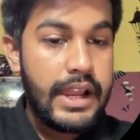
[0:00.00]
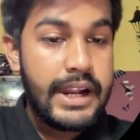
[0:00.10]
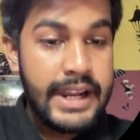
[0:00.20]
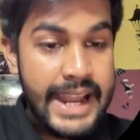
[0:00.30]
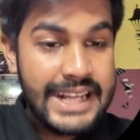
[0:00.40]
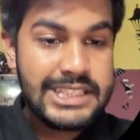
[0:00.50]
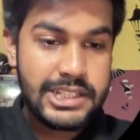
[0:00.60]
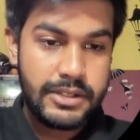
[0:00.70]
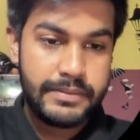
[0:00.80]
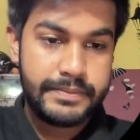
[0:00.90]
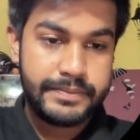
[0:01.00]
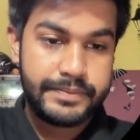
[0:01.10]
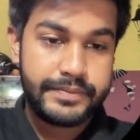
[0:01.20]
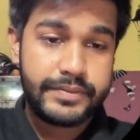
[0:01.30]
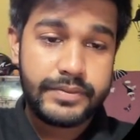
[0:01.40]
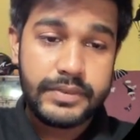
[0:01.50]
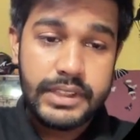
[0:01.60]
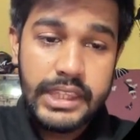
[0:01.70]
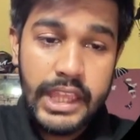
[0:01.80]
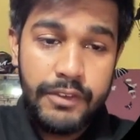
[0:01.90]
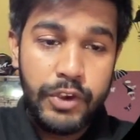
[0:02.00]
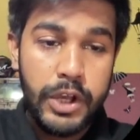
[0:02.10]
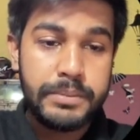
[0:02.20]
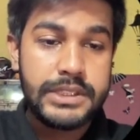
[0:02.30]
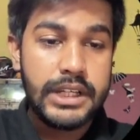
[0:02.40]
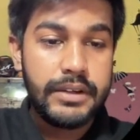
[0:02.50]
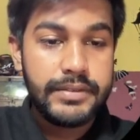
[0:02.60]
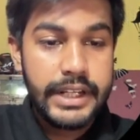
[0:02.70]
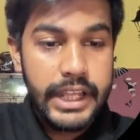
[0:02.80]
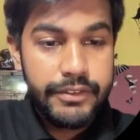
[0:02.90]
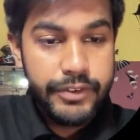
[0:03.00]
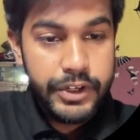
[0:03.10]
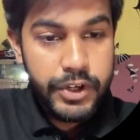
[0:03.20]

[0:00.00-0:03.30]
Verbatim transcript: Next, if you observe that if we